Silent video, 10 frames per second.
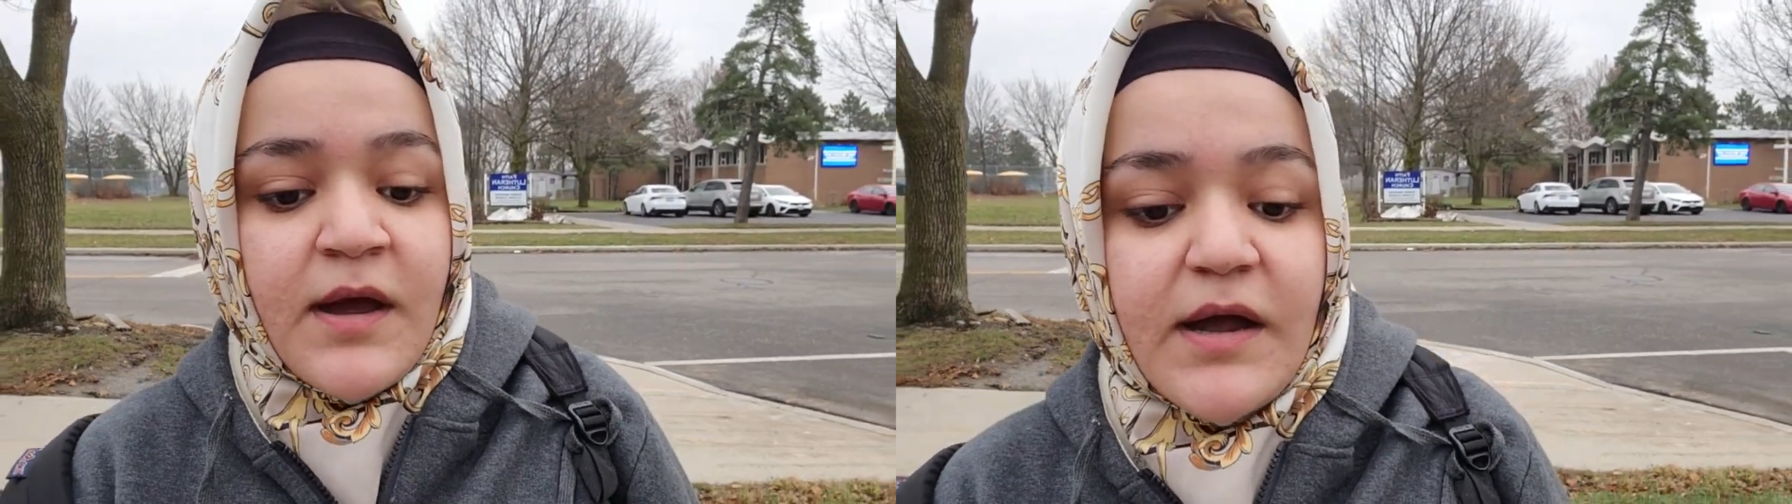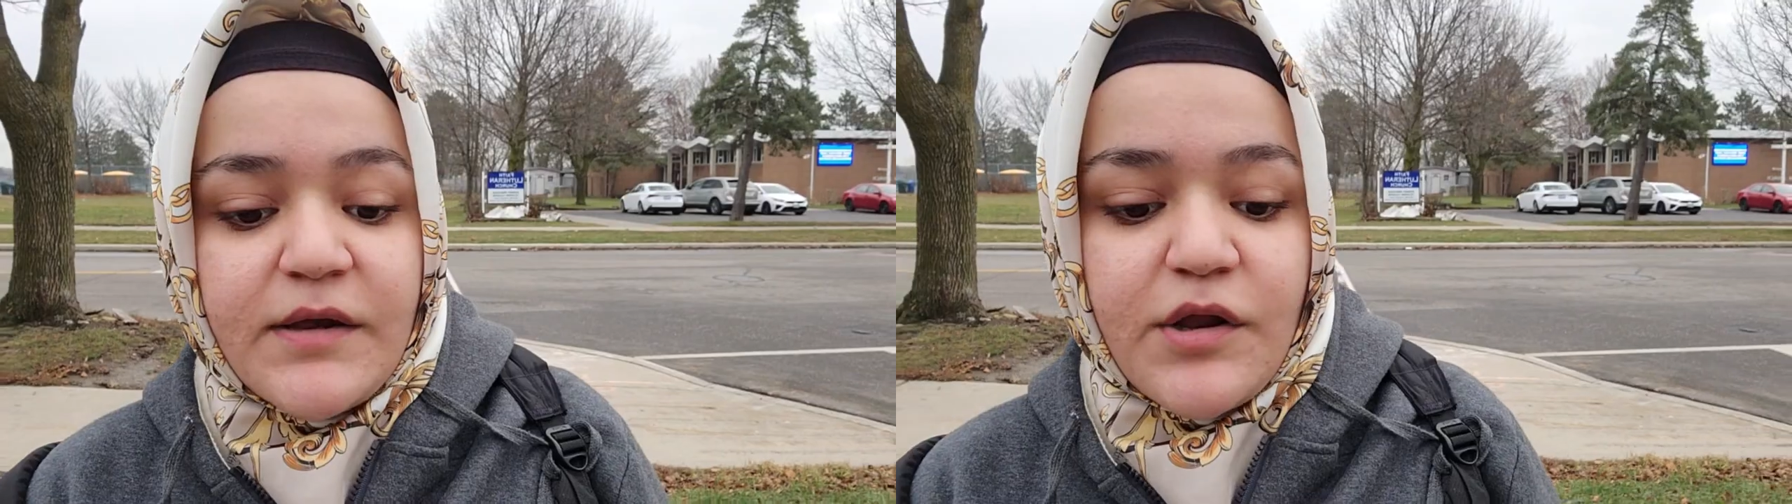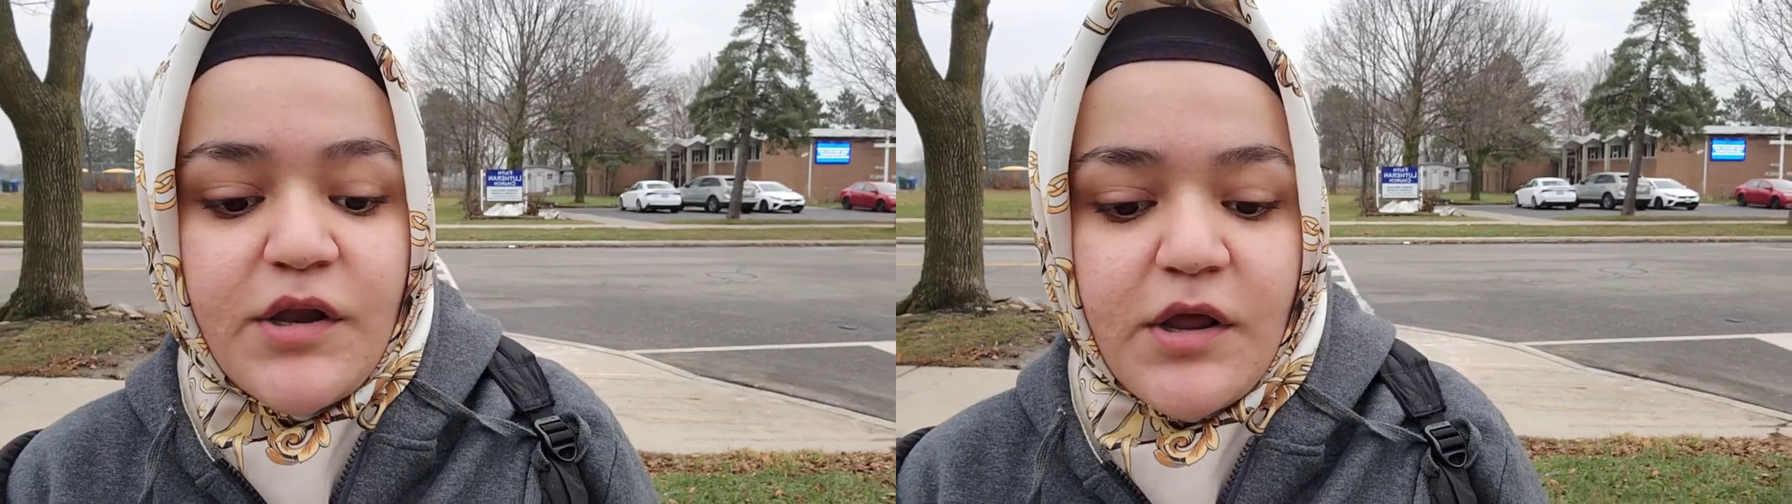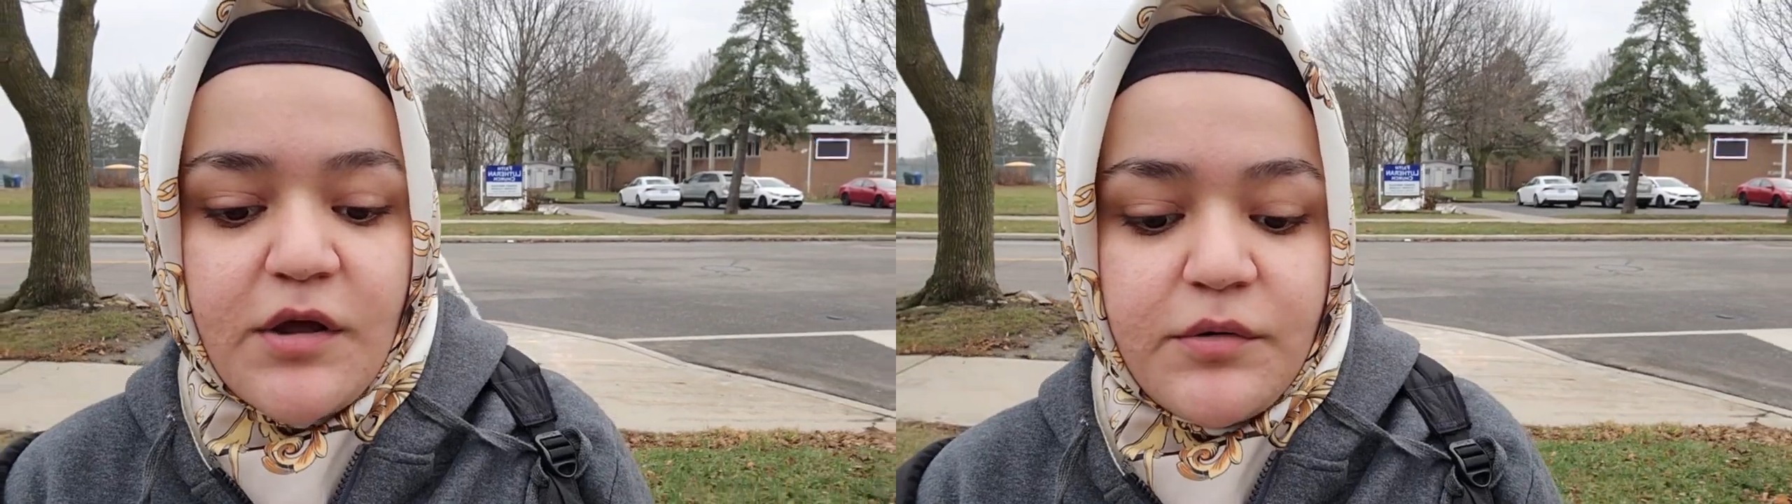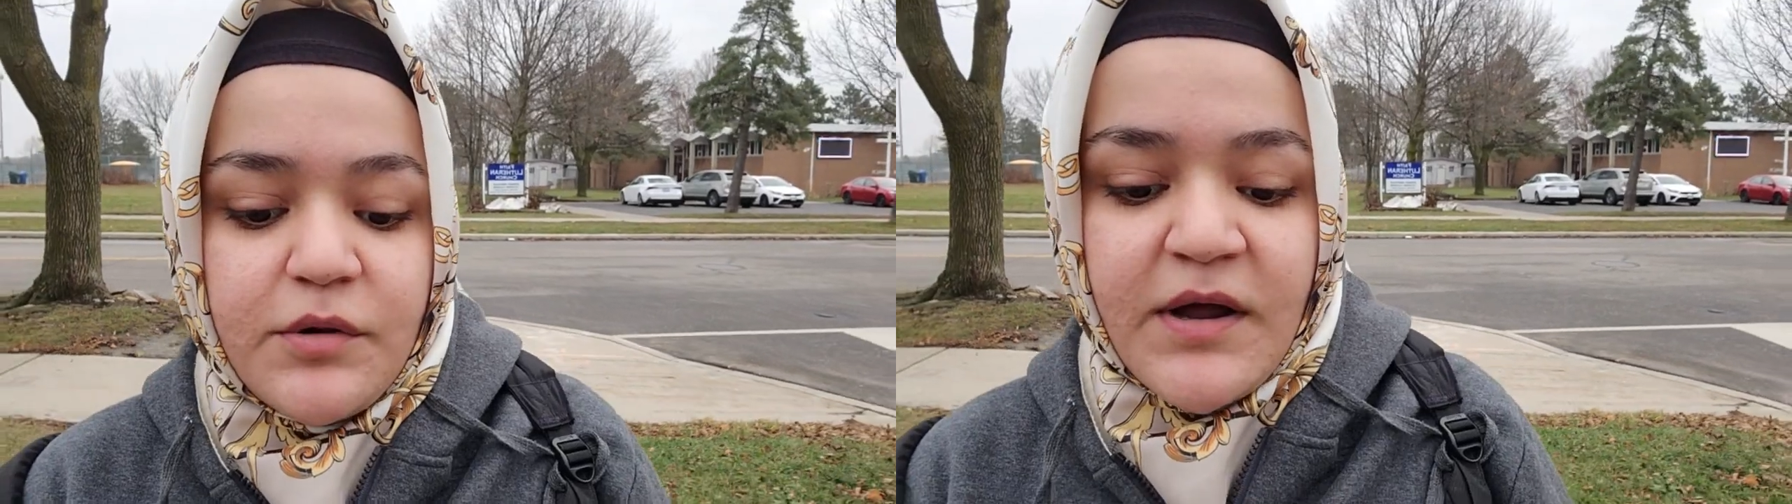I don't
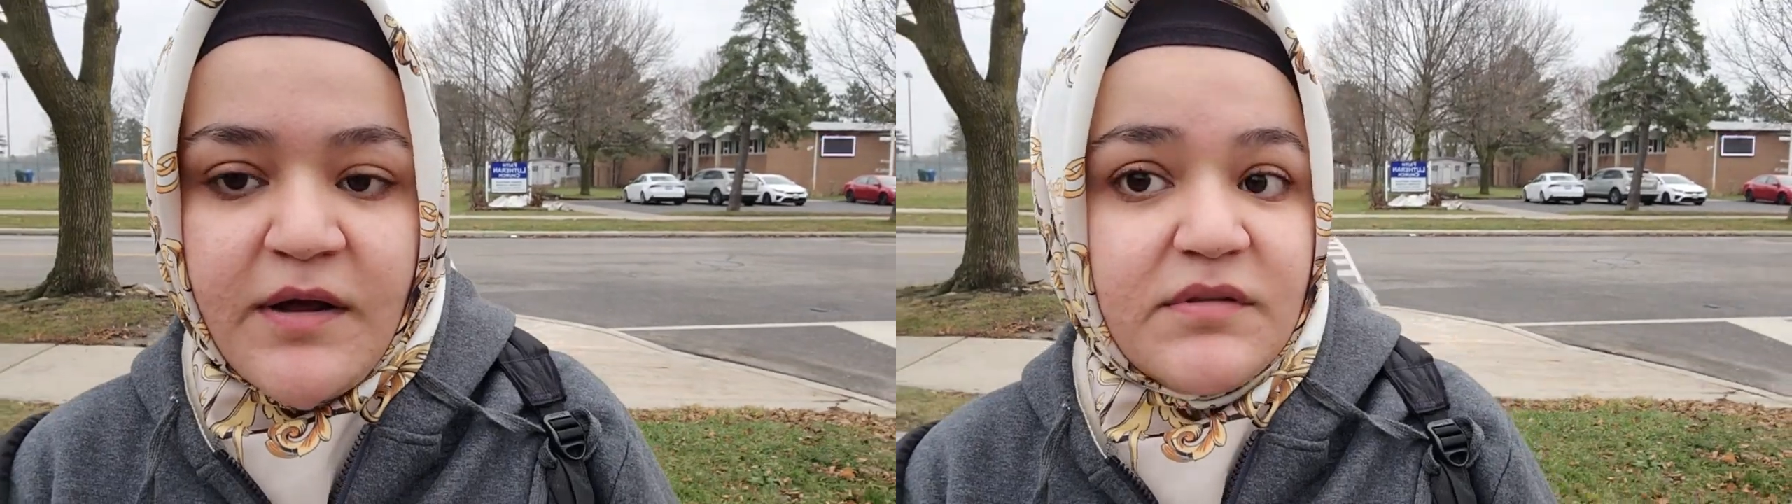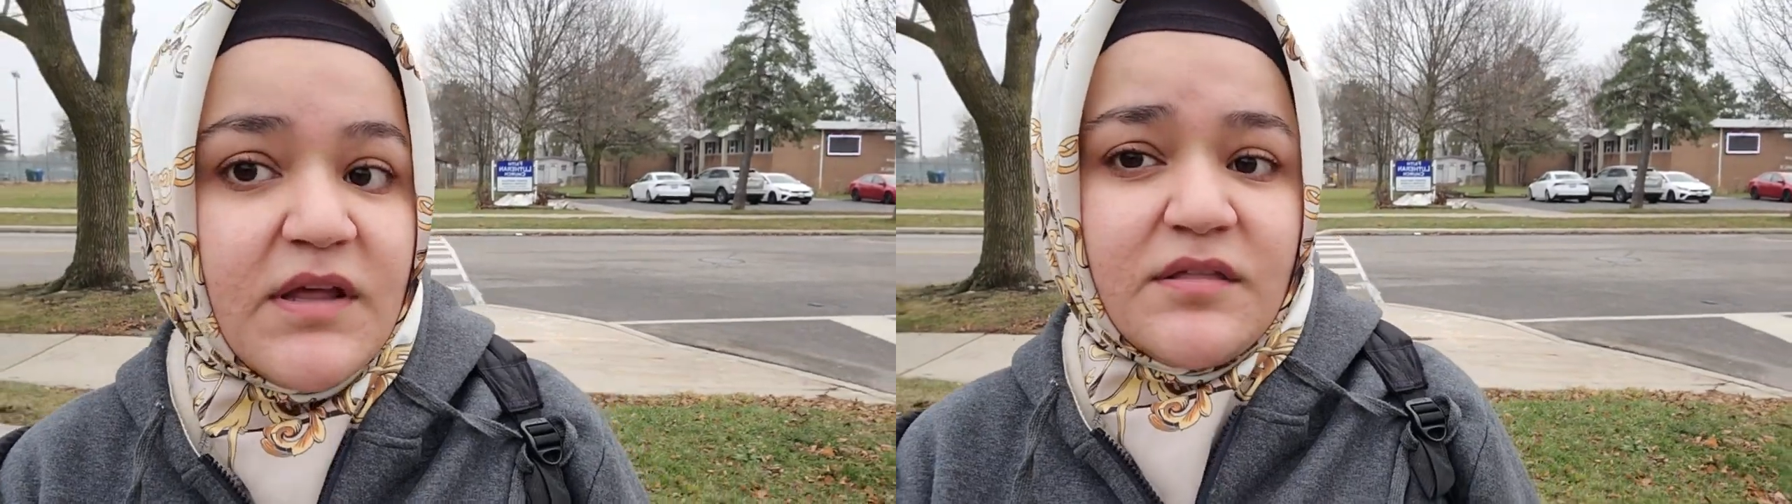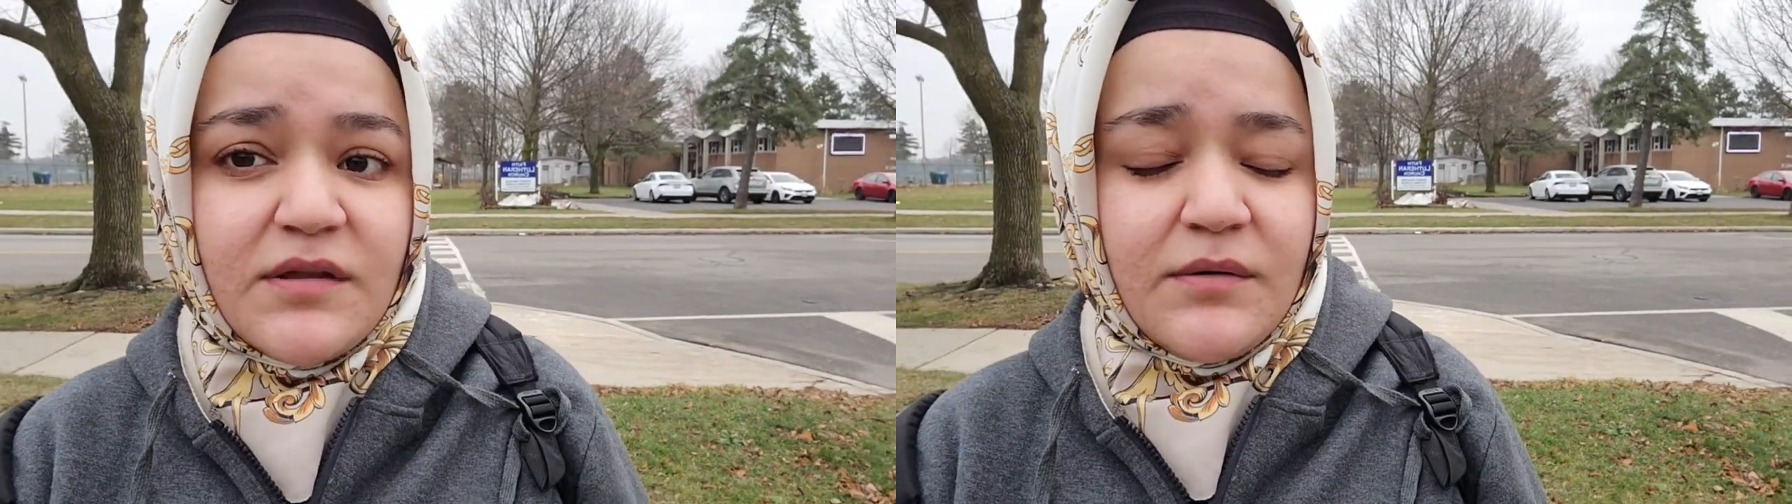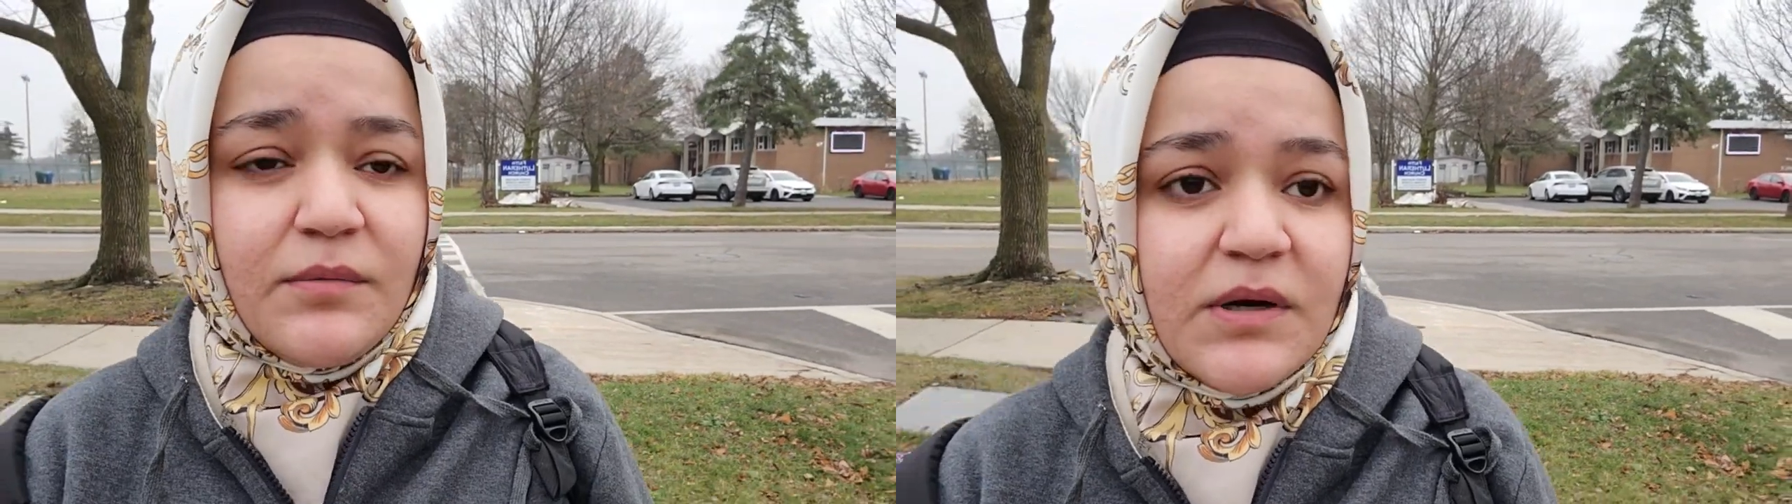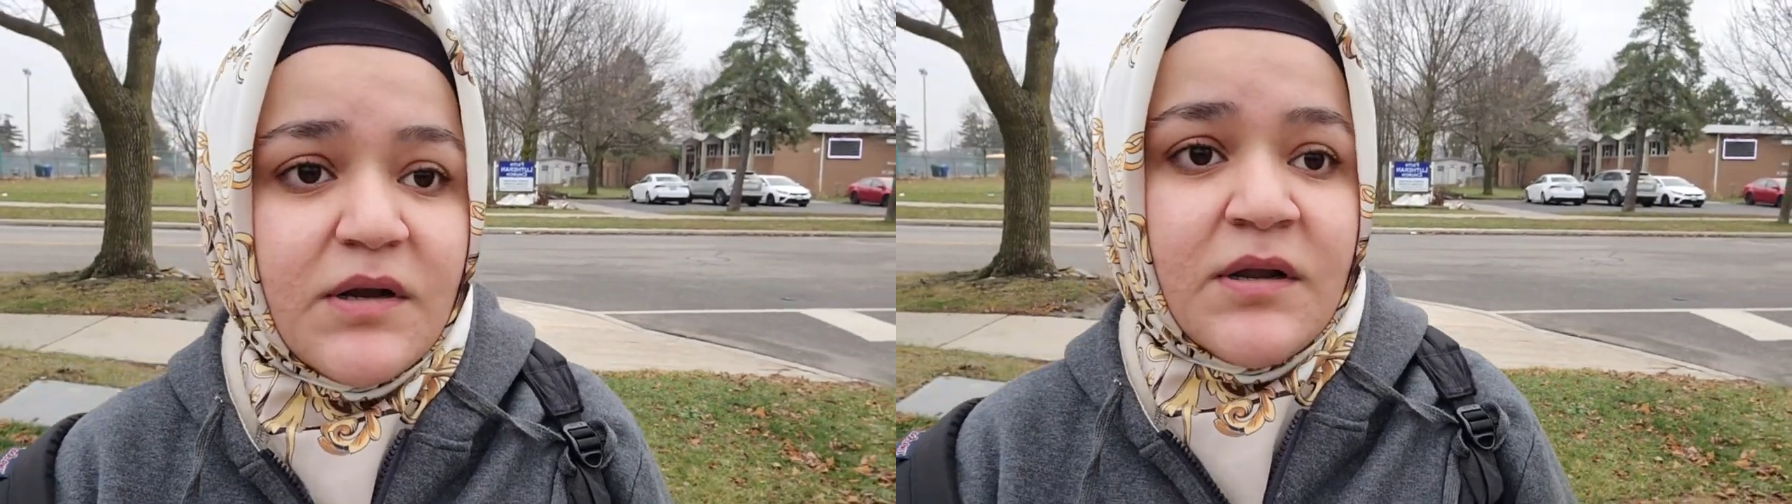know how that's gonna
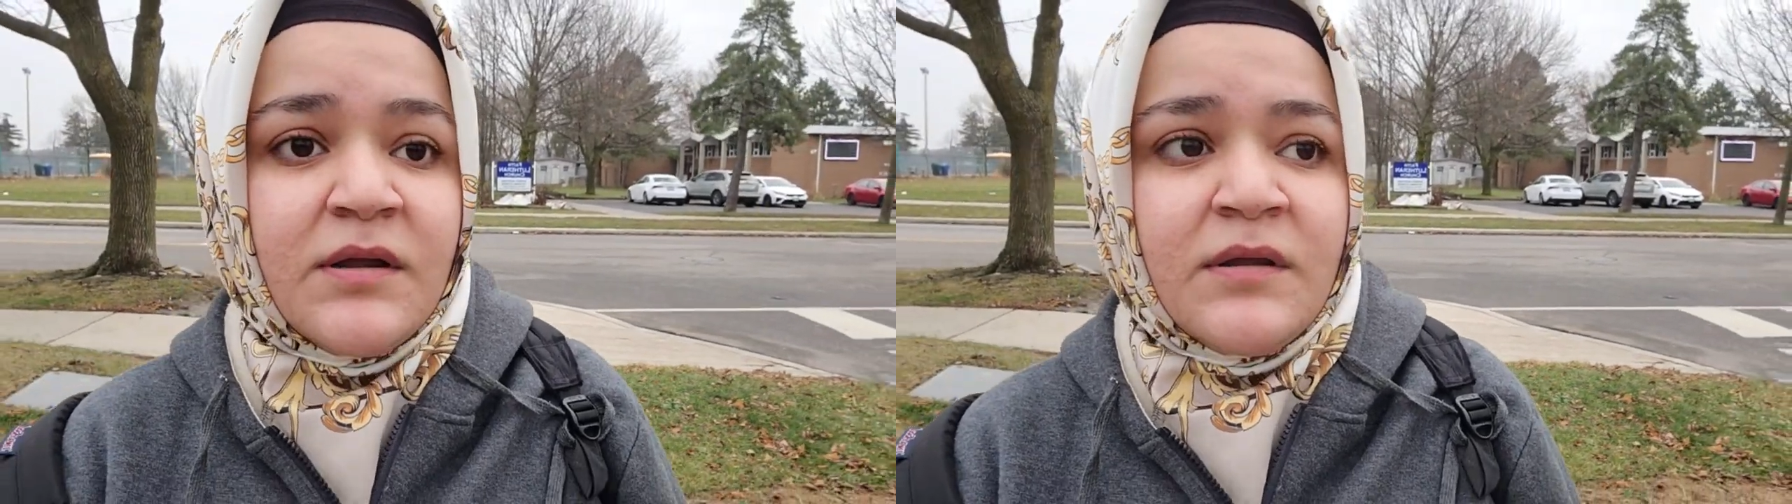work.